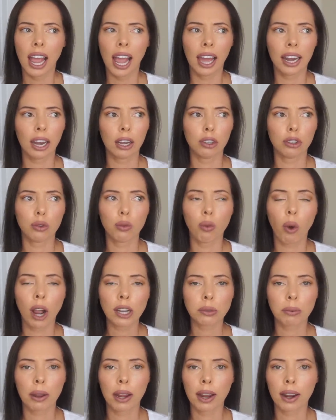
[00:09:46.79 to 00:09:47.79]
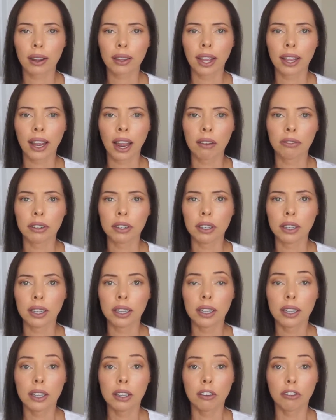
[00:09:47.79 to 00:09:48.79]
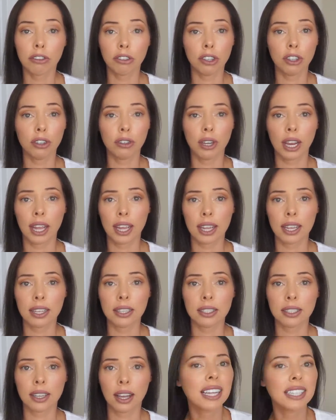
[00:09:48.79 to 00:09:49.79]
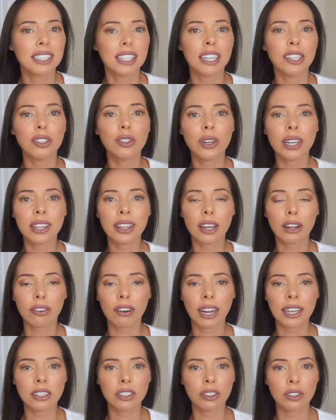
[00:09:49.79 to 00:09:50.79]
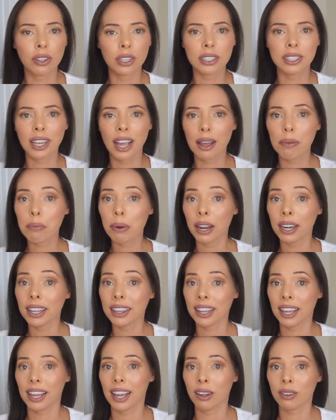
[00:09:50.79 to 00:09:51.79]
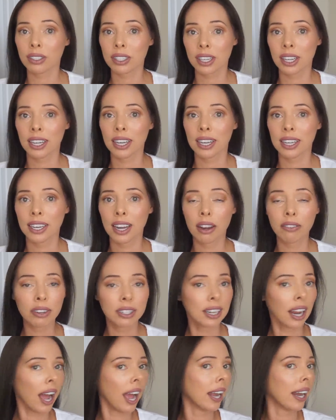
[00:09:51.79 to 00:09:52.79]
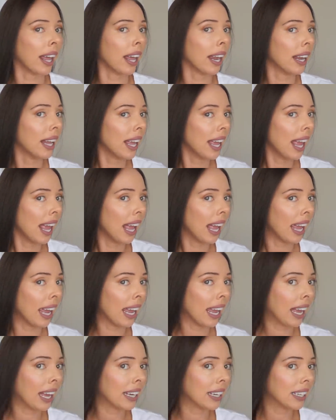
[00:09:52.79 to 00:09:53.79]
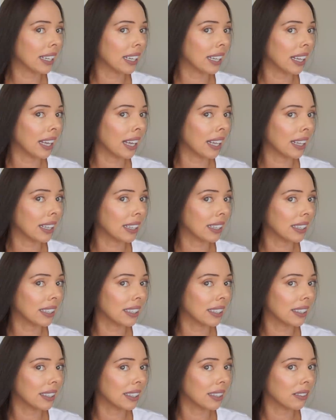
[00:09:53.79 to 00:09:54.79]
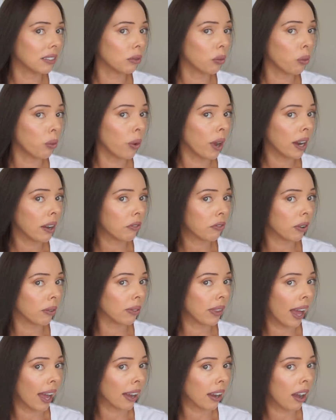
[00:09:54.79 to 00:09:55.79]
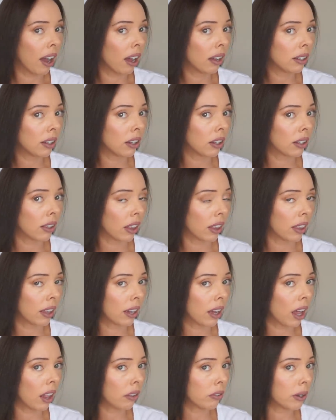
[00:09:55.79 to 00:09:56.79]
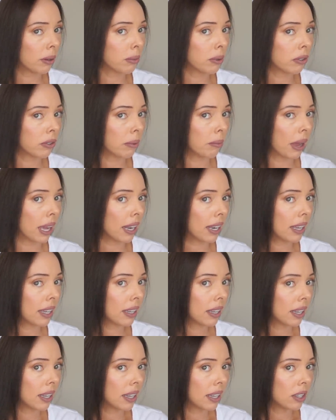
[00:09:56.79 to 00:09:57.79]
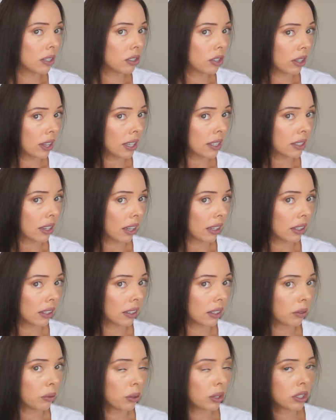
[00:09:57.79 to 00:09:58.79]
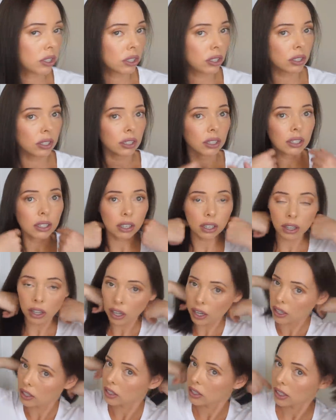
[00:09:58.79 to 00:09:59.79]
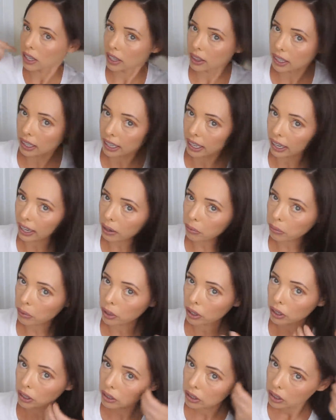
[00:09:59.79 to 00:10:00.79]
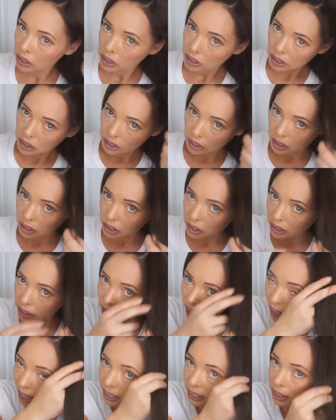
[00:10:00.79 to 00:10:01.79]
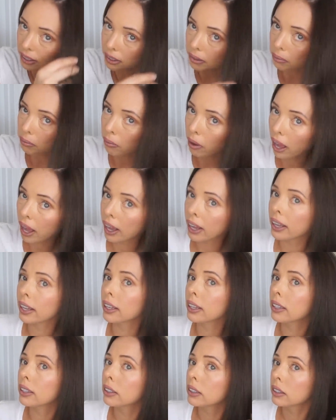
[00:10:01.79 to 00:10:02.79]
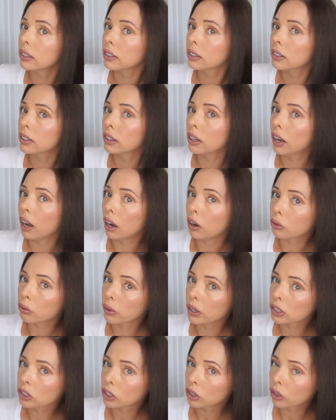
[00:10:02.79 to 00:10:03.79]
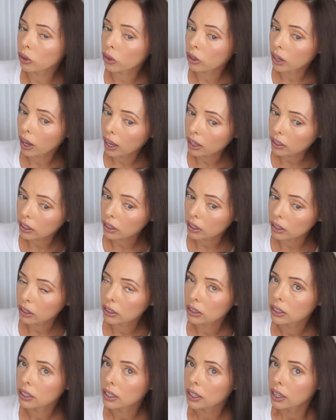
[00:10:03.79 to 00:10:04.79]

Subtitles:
and I washed my hair like every few days. Didn't do anything crazy to it, didn't put anything else in it, never dyed it, and it went from that color that the color remover made it to this color, which looks in the camera like my original color.